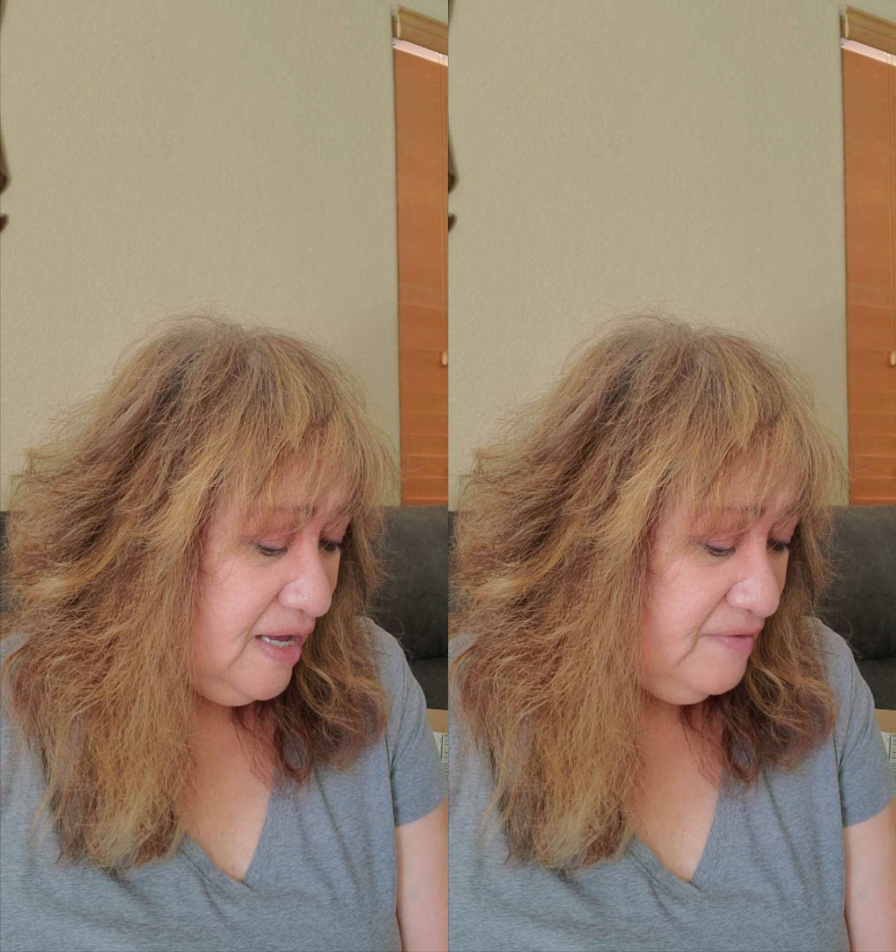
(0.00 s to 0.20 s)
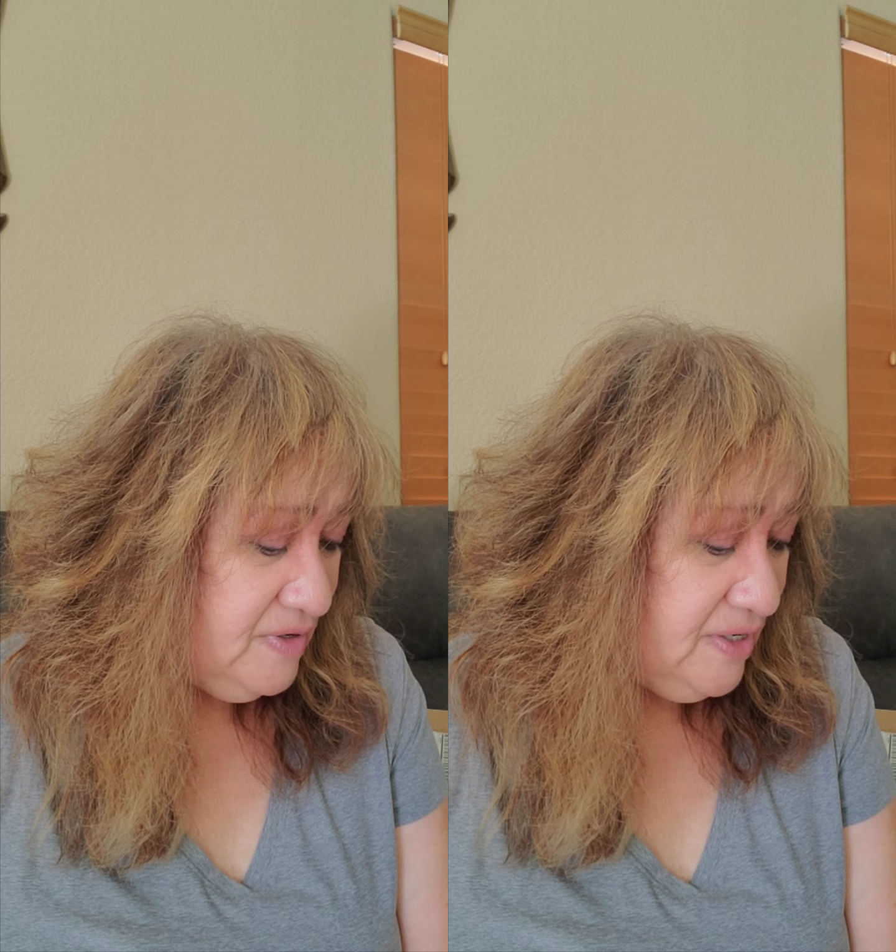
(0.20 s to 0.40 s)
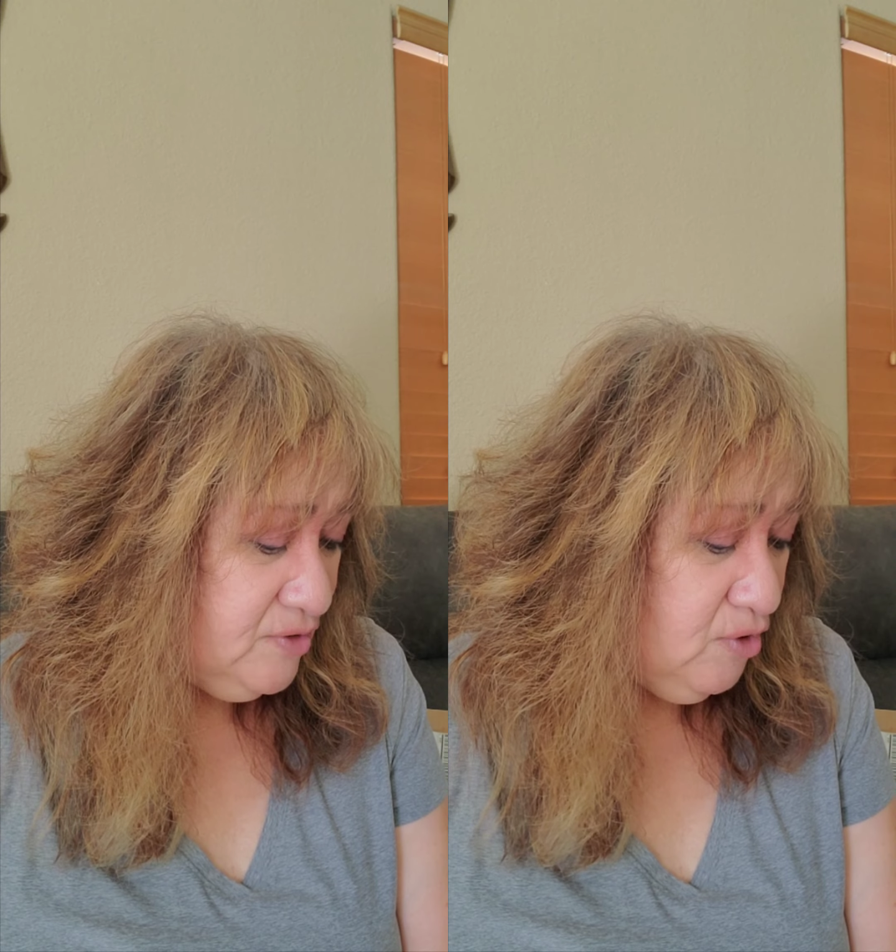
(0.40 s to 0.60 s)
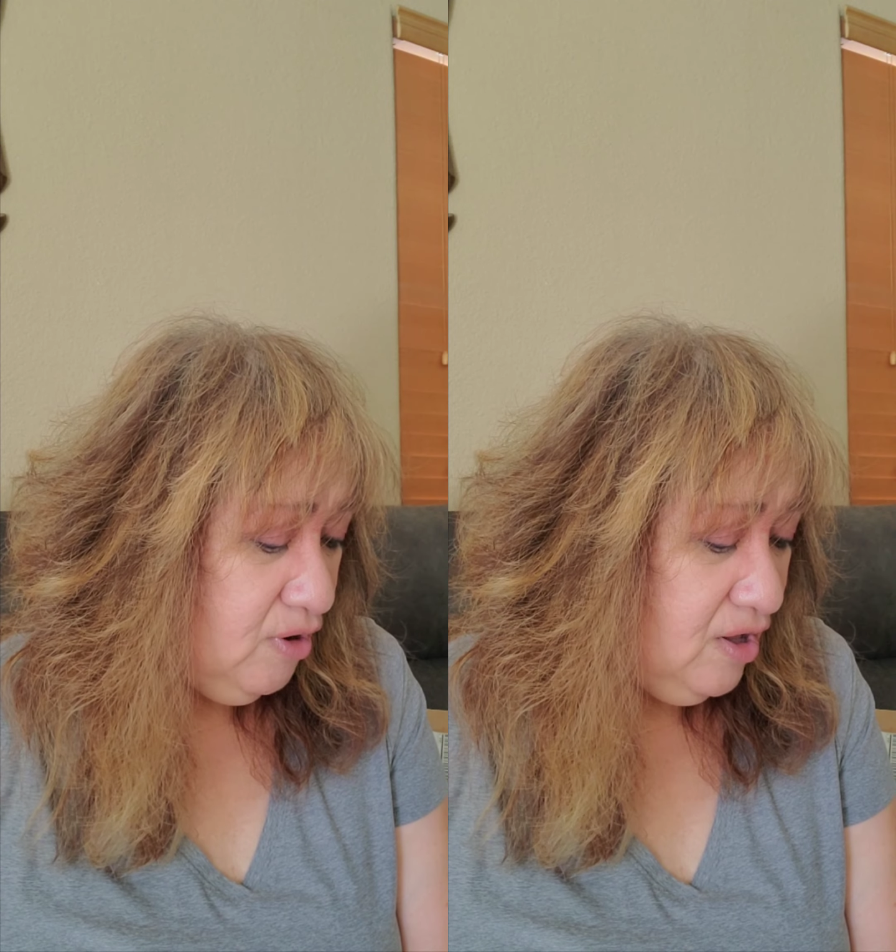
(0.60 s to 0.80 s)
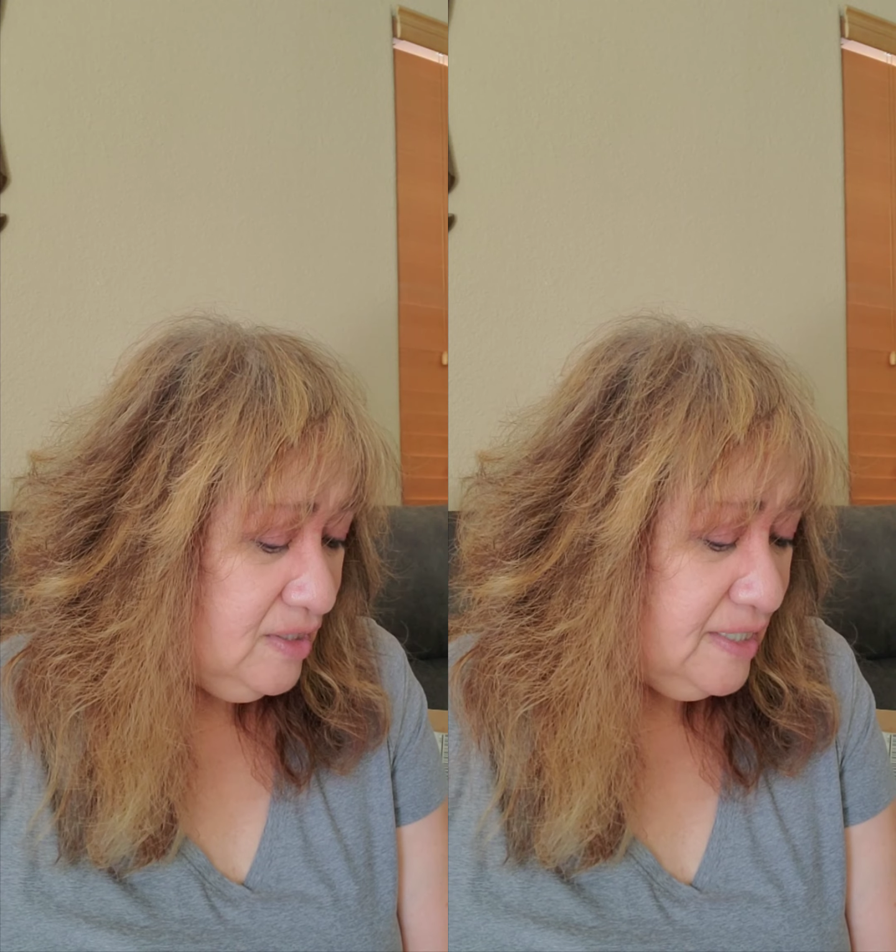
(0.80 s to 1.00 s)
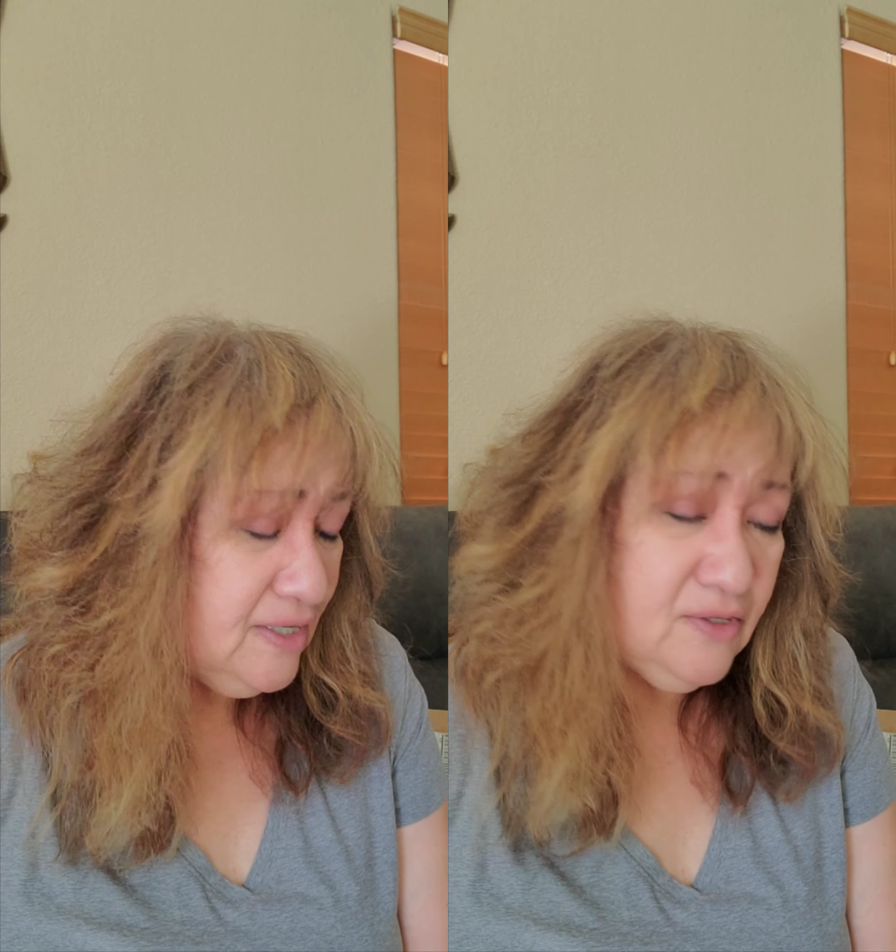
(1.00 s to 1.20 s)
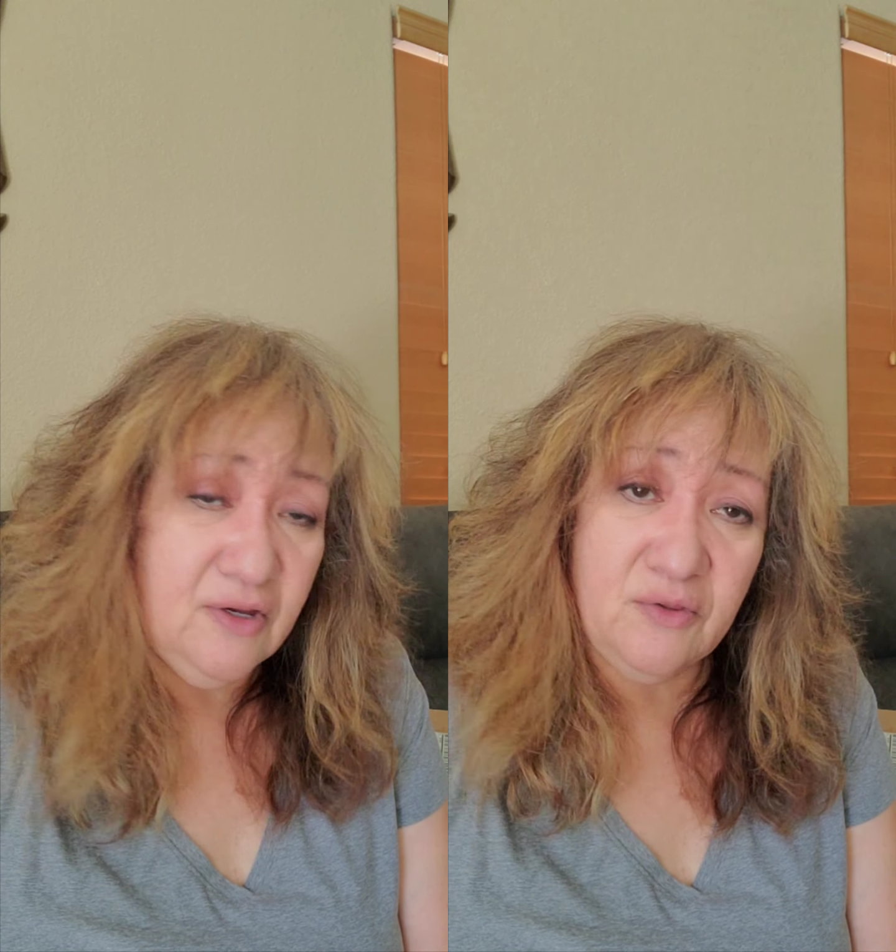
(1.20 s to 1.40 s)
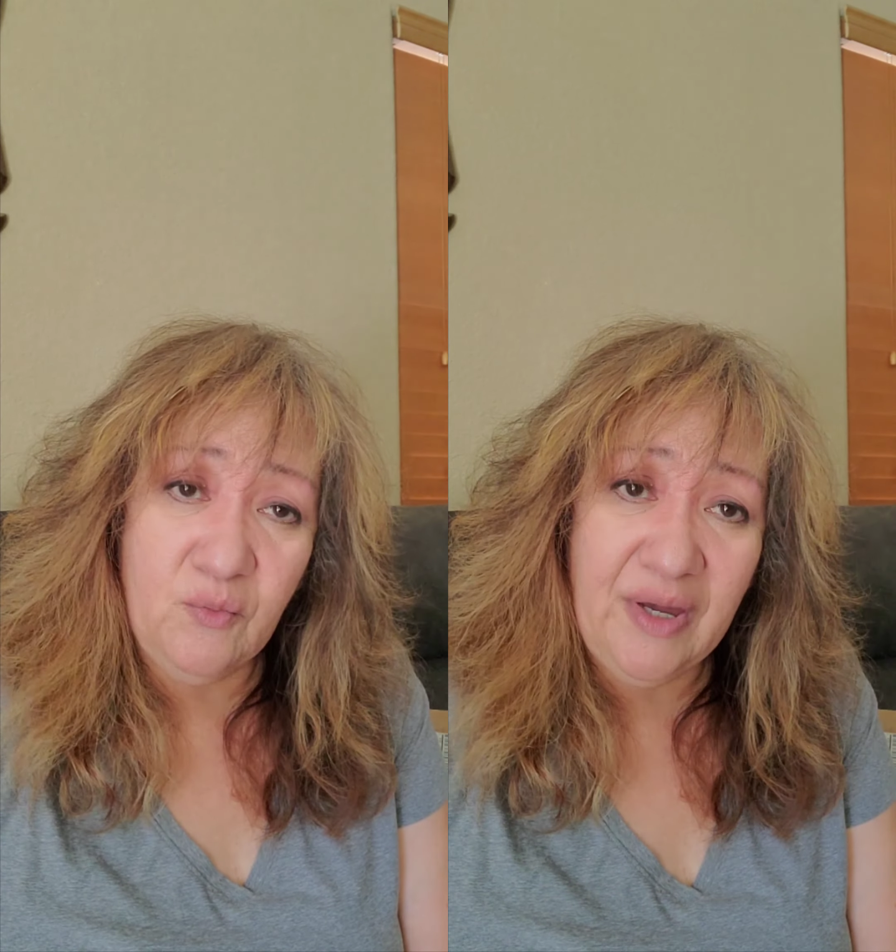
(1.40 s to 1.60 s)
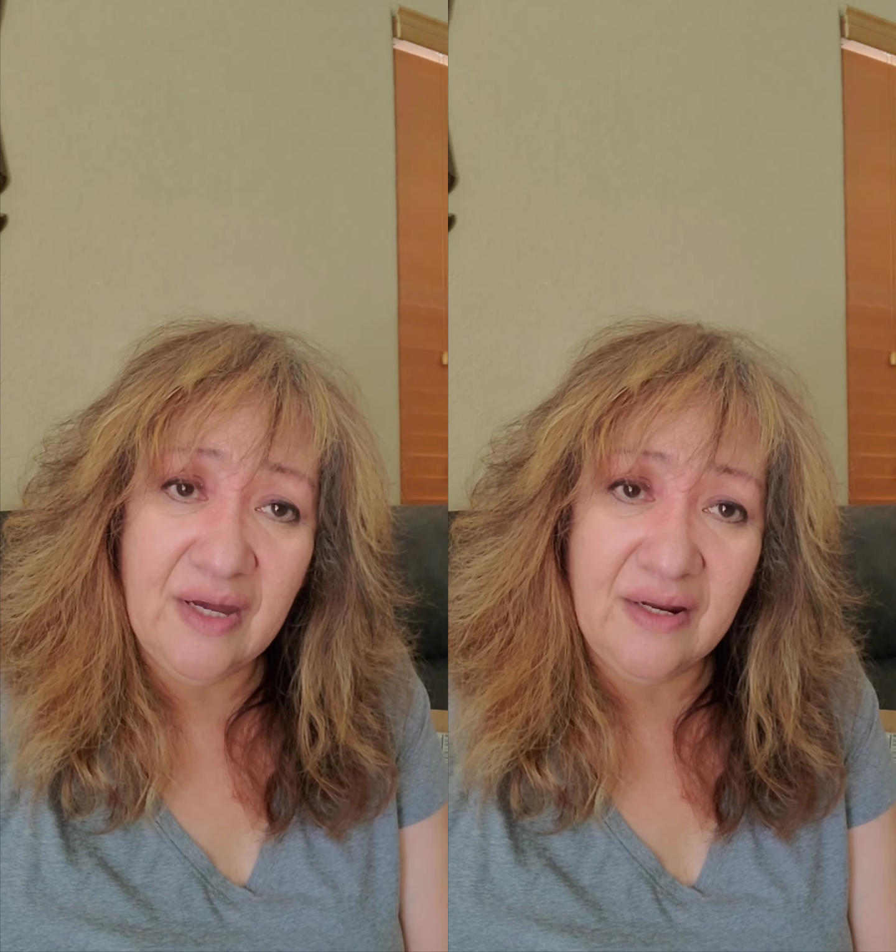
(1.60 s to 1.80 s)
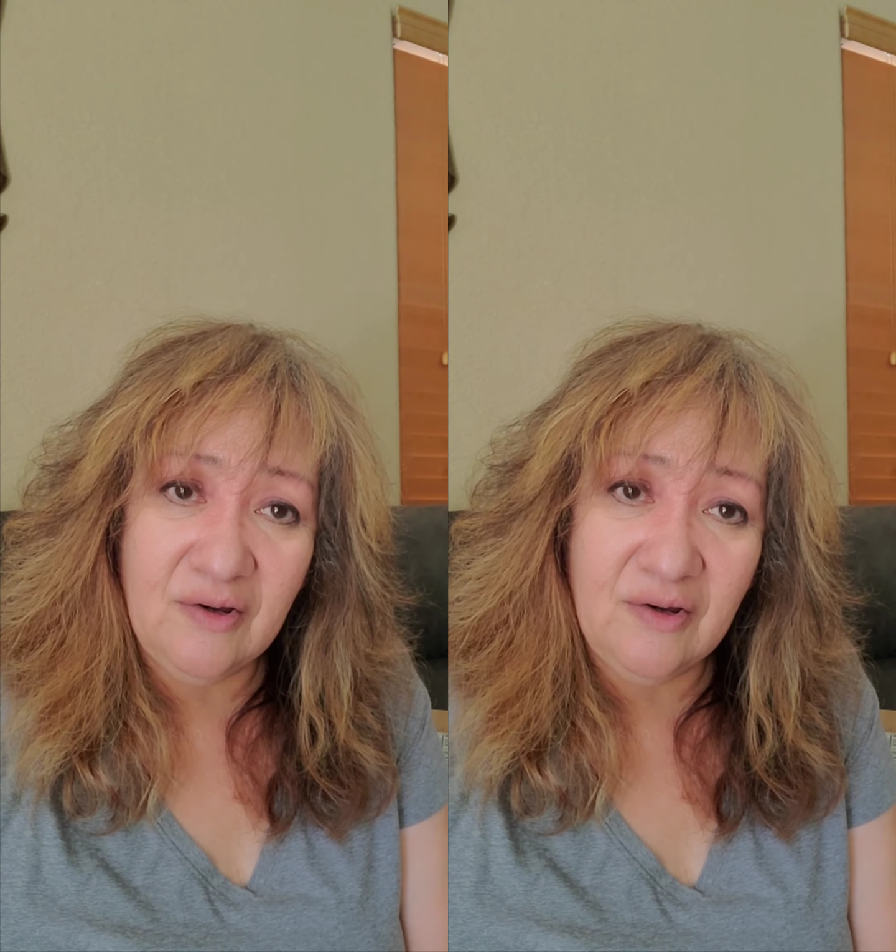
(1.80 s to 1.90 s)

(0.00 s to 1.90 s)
have another haul in another week.